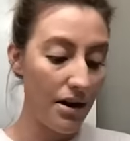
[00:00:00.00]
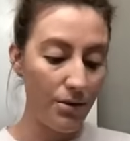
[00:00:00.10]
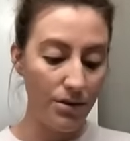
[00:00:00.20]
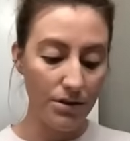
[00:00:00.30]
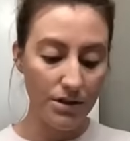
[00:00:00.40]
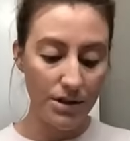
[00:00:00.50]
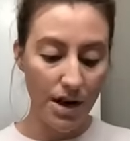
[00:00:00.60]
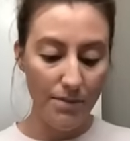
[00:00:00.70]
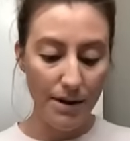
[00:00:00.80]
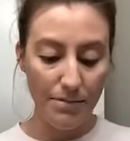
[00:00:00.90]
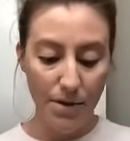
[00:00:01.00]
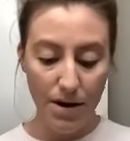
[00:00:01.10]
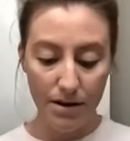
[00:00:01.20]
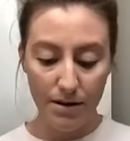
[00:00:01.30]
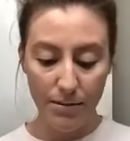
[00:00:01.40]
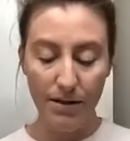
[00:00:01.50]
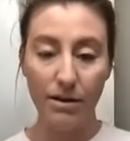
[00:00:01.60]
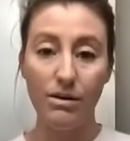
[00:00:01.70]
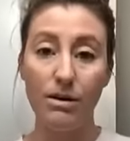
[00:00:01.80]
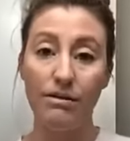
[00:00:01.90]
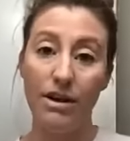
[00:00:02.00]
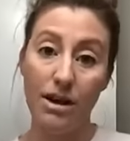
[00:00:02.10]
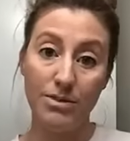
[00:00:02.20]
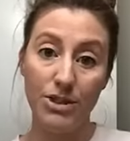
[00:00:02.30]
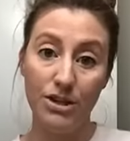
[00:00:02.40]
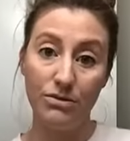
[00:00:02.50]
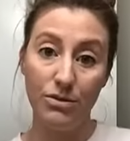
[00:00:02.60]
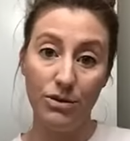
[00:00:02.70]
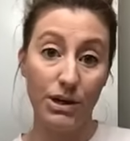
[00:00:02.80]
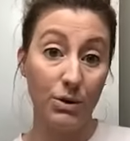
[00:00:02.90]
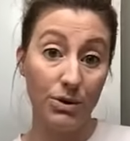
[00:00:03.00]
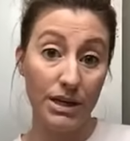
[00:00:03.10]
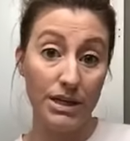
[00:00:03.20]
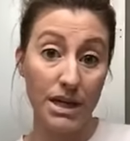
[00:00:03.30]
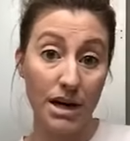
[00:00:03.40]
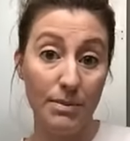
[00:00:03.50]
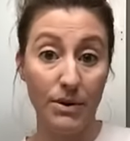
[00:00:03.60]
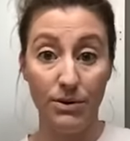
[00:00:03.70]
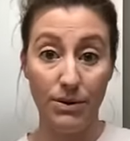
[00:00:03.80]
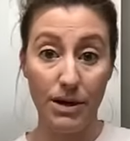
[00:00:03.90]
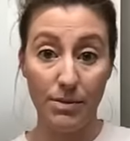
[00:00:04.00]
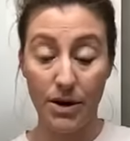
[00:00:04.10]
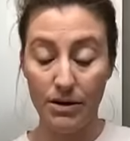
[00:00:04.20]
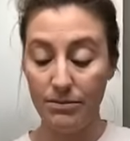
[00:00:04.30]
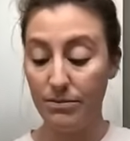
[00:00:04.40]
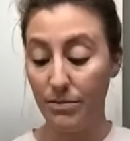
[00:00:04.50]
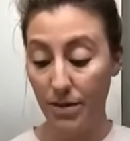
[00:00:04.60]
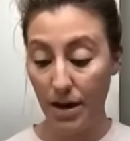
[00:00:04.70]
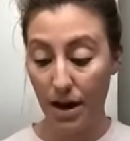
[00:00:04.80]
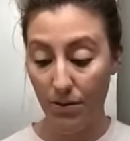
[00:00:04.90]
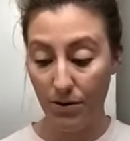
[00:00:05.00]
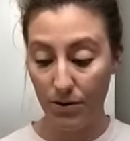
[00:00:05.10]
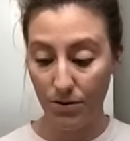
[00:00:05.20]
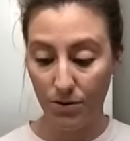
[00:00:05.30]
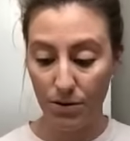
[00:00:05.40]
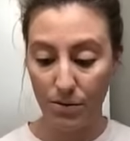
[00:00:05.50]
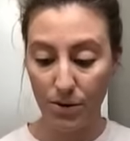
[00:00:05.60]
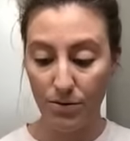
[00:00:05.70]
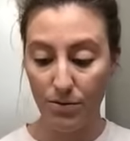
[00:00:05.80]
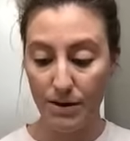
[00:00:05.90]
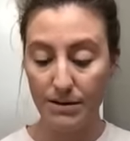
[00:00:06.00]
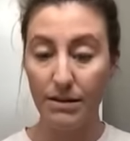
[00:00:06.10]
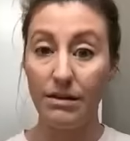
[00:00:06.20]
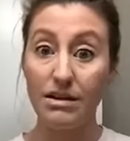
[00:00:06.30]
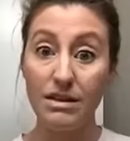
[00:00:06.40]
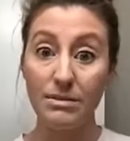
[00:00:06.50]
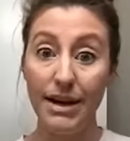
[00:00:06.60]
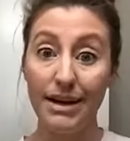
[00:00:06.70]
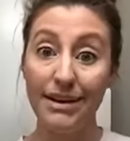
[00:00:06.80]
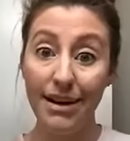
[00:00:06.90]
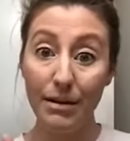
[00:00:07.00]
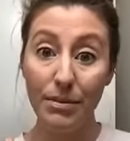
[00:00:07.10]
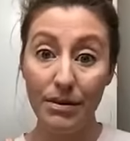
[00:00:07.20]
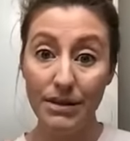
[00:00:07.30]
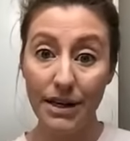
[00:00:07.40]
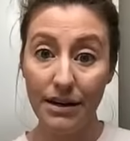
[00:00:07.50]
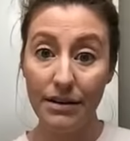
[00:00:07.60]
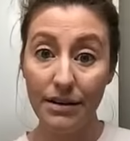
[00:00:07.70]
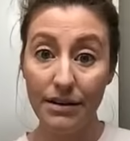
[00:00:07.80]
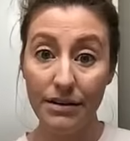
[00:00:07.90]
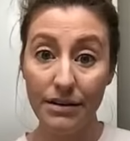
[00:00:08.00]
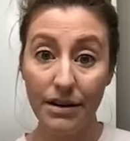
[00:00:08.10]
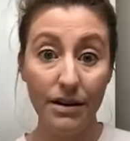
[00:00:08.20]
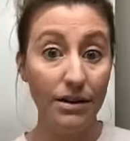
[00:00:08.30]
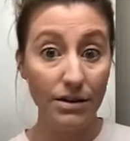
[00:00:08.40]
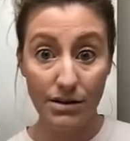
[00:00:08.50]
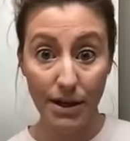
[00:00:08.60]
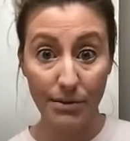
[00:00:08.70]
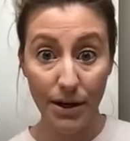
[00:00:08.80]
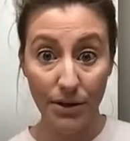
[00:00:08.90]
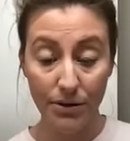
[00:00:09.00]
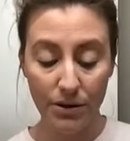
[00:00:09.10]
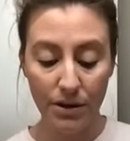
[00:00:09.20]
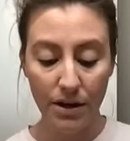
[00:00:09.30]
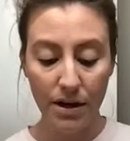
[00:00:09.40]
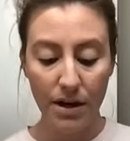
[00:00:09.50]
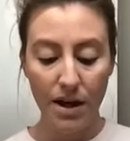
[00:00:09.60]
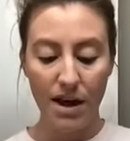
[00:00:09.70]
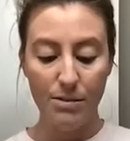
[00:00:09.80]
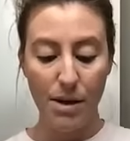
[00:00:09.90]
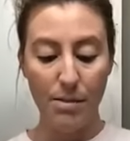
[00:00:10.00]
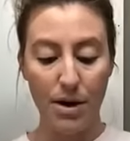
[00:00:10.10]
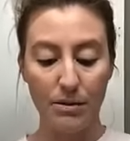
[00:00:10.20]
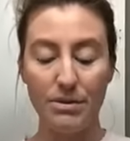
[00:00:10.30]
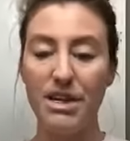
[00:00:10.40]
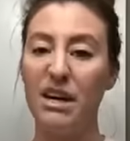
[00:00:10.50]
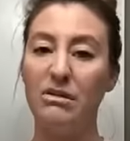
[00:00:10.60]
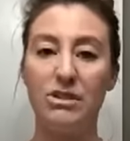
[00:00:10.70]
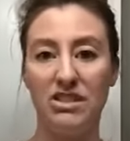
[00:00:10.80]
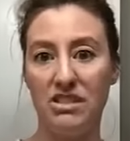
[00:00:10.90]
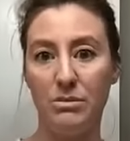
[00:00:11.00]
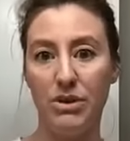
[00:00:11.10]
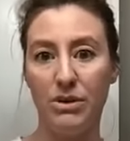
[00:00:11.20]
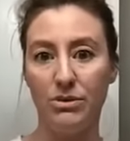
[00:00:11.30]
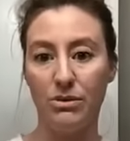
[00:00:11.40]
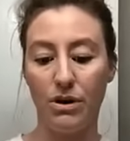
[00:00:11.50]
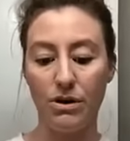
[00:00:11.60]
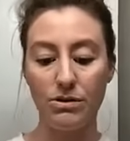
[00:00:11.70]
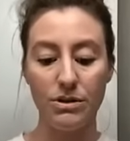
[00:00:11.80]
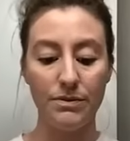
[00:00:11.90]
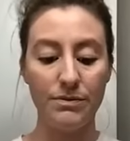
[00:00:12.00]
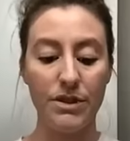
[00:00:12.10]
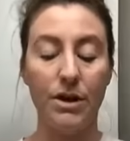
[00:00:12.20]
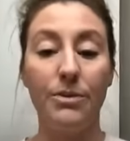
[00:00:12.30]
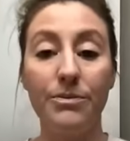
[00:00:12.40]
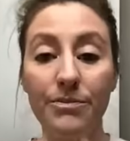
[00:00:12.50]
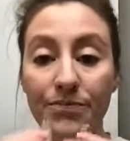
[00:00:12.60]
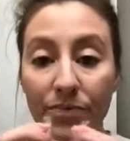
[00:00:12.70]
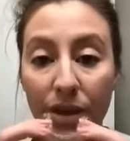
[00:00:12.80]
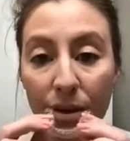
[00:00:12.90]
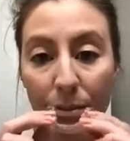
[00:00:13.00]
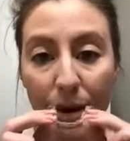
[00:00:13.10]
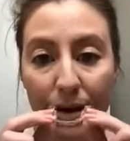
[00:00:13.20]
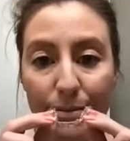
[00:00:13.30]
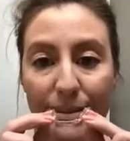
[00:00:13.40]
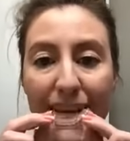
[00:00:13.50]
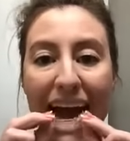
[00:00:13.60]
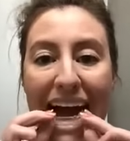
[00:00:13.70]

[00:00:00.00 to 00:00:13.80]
ordered a top and bottom. I think you have the option of ordering only a top and only a bottom, but I wanted to order both because I lost my upper retainer a long time ago and my bottom retainer was just simply old and gross. So, bottoms